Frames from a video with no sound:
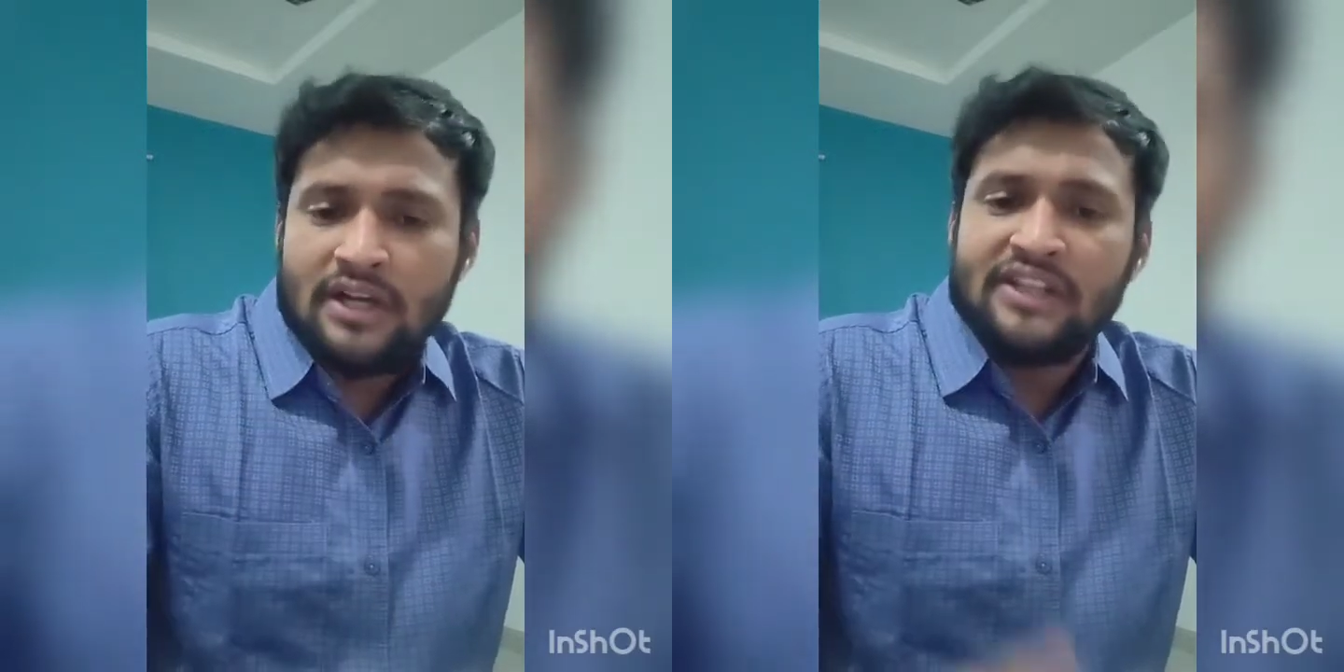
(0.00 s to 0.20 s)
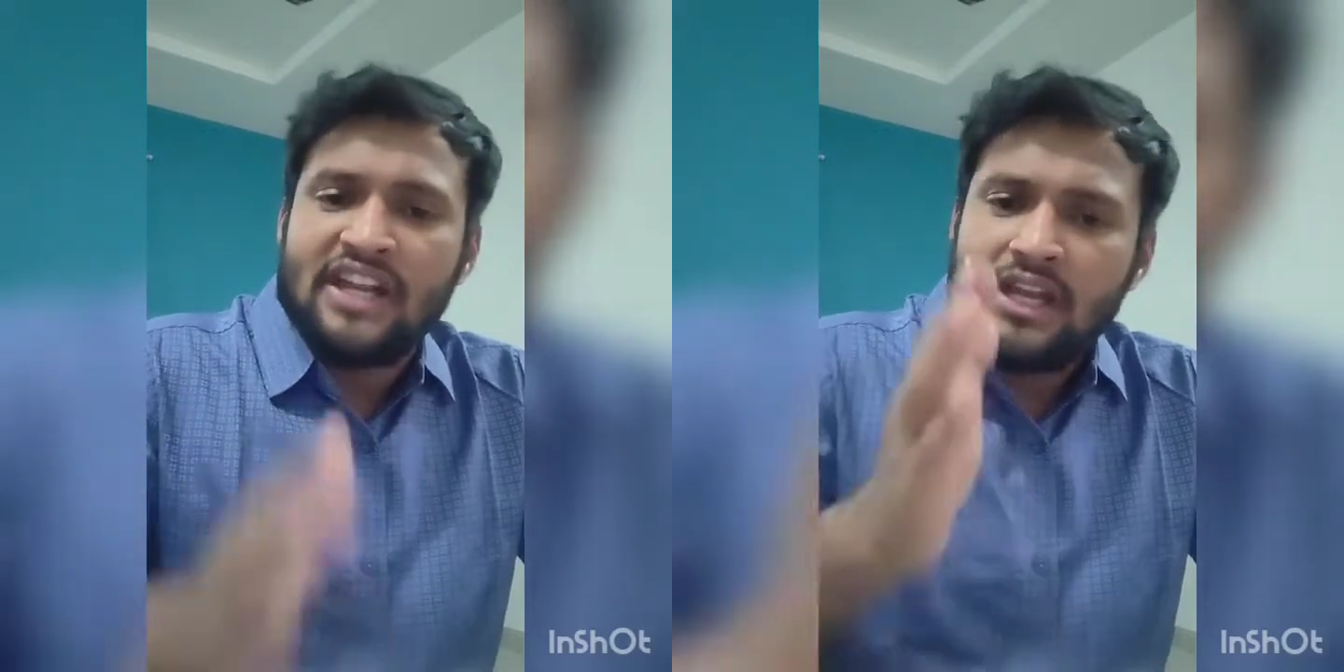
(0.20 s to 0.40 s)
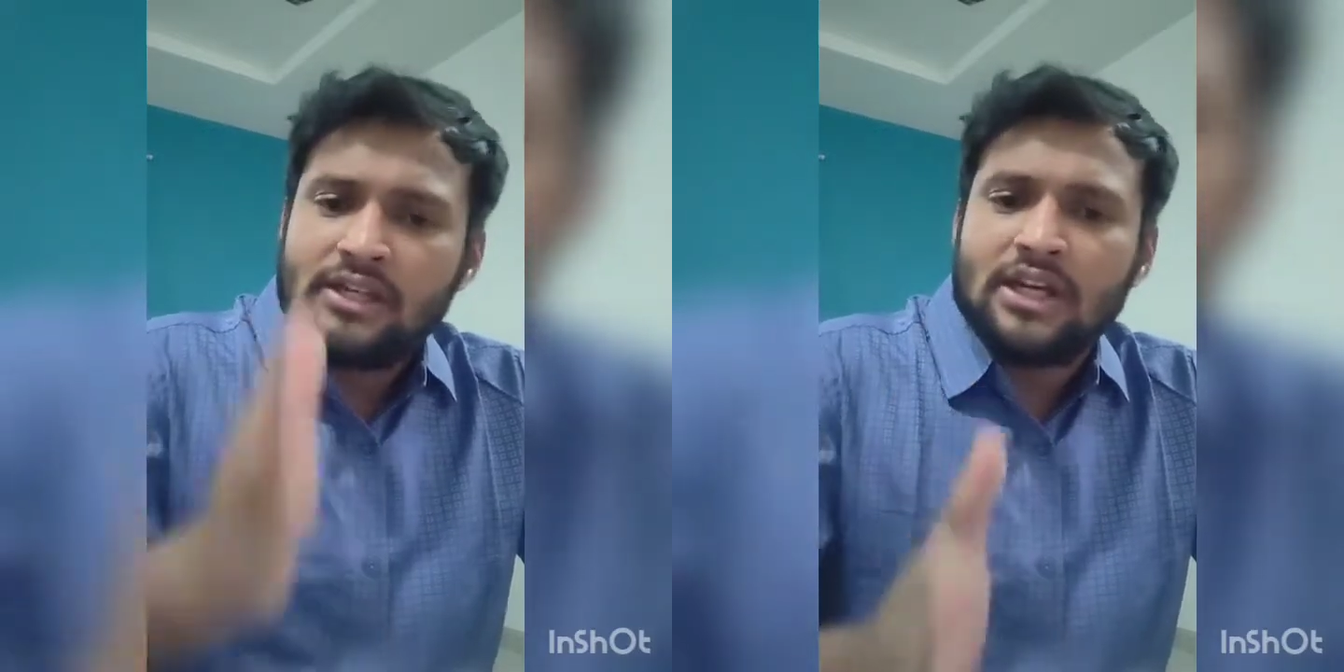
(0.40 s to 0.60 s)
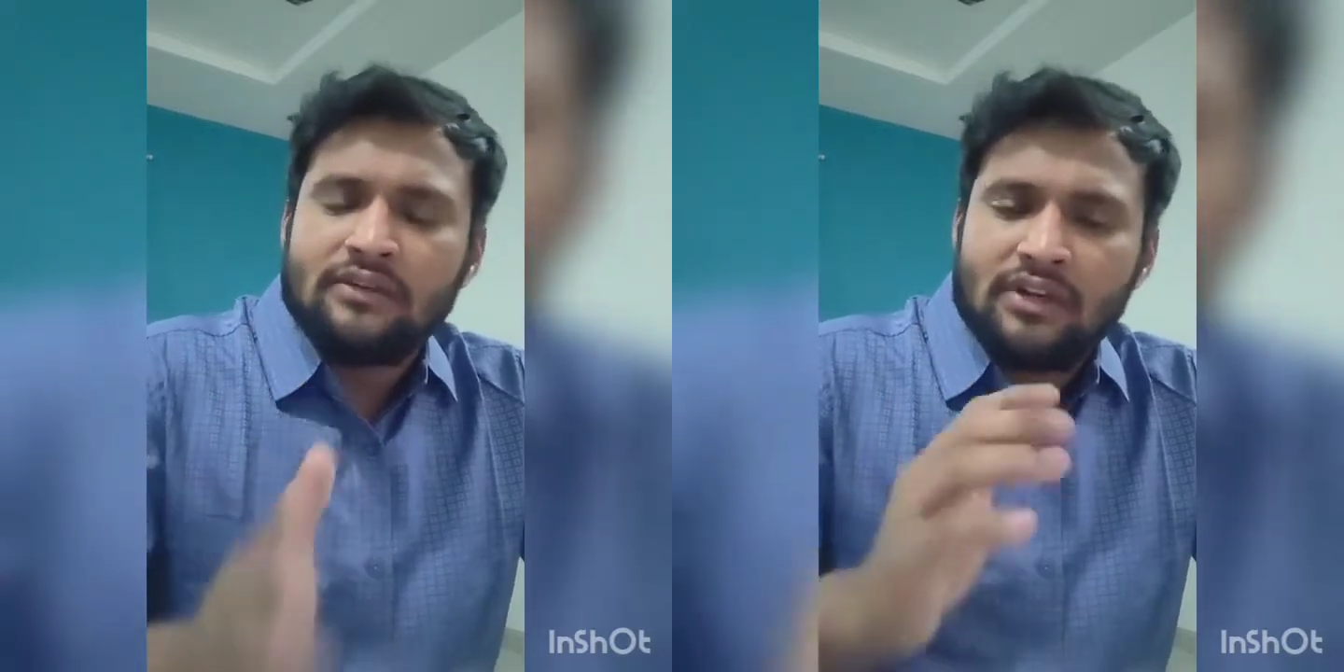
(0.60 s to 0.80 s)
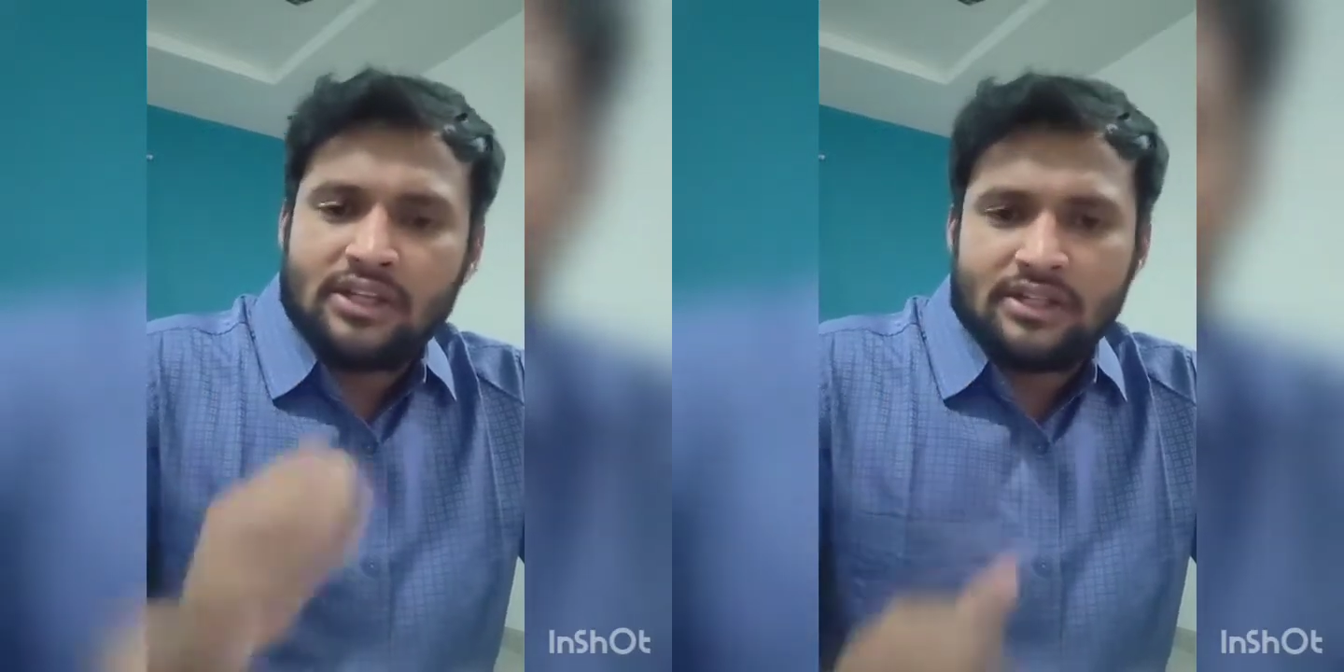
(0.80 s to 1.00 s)
the
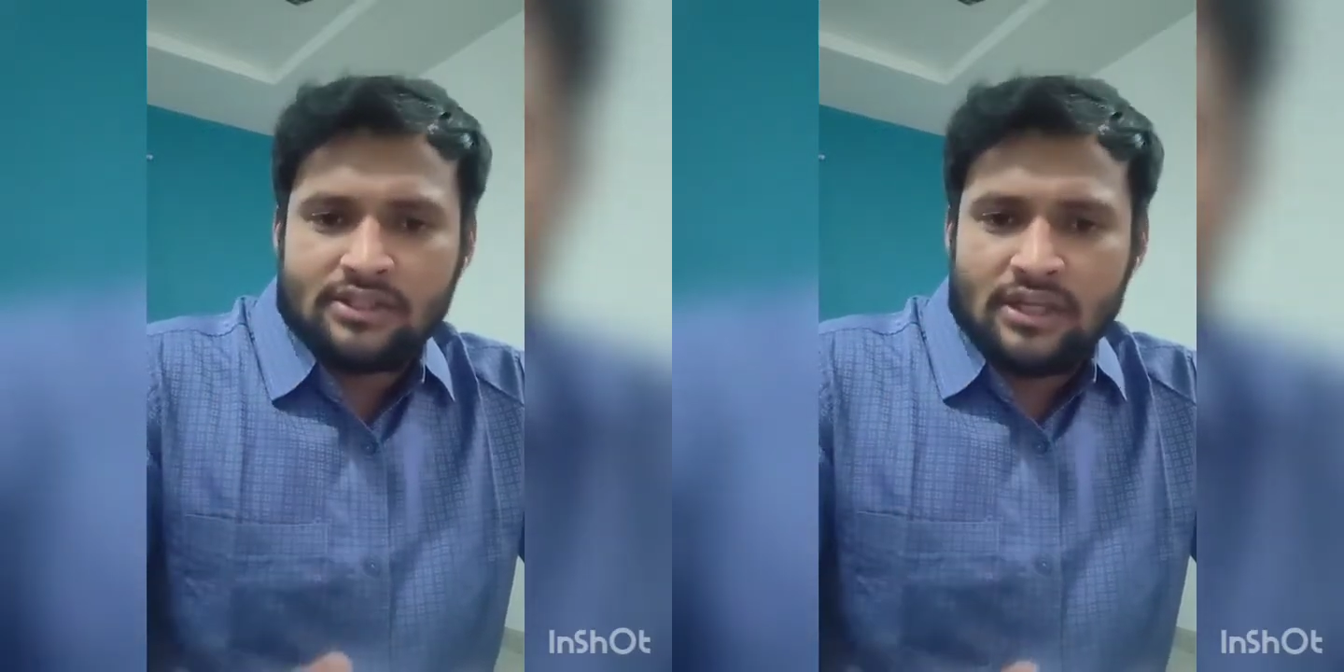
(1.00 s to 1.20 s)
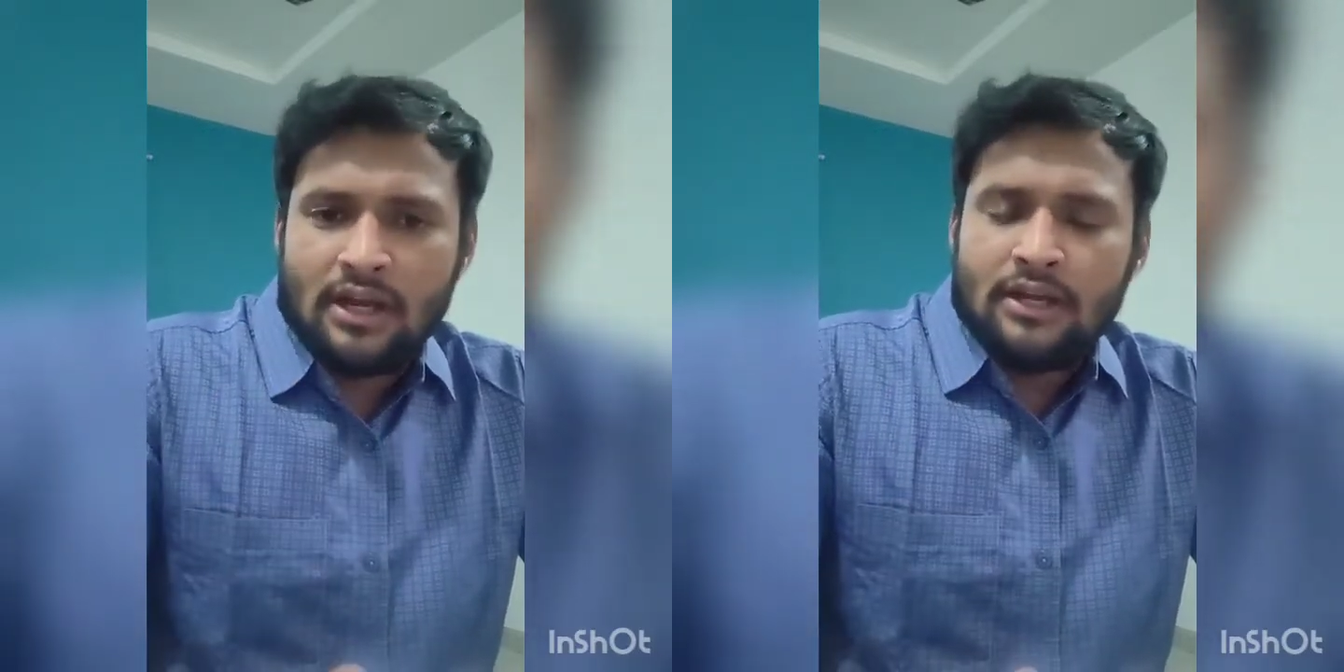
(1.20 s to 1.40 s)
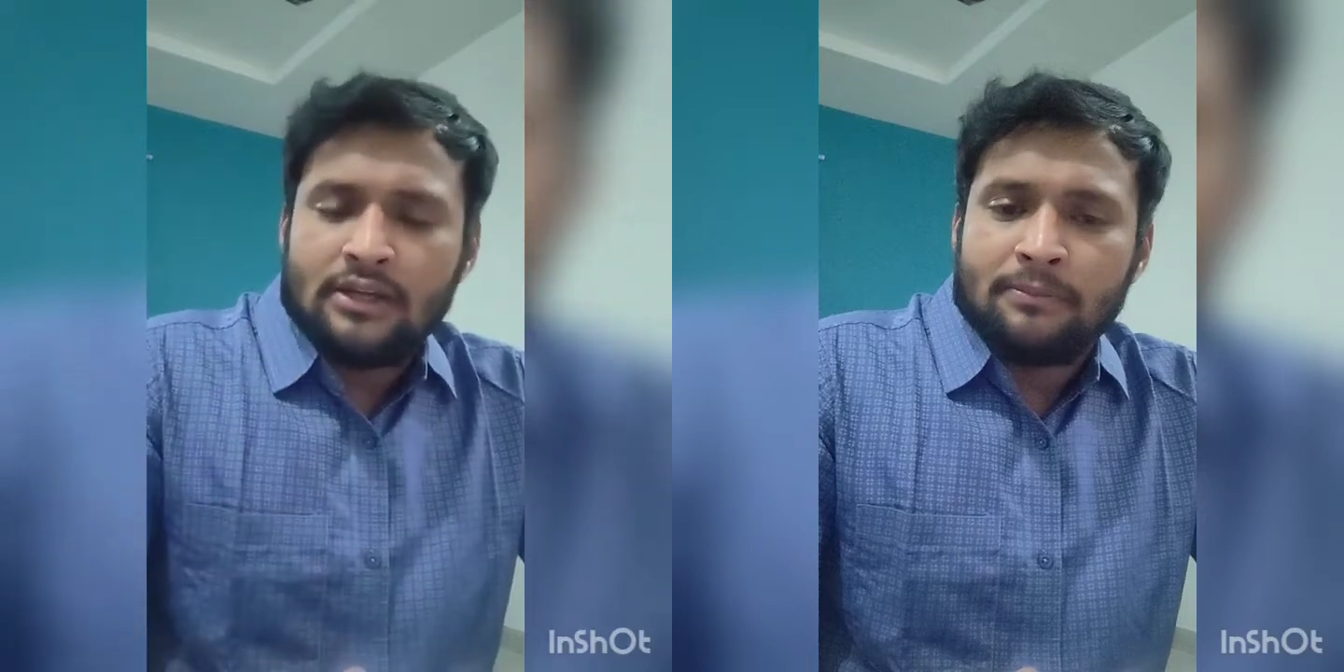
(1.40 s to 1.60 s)
inconvenience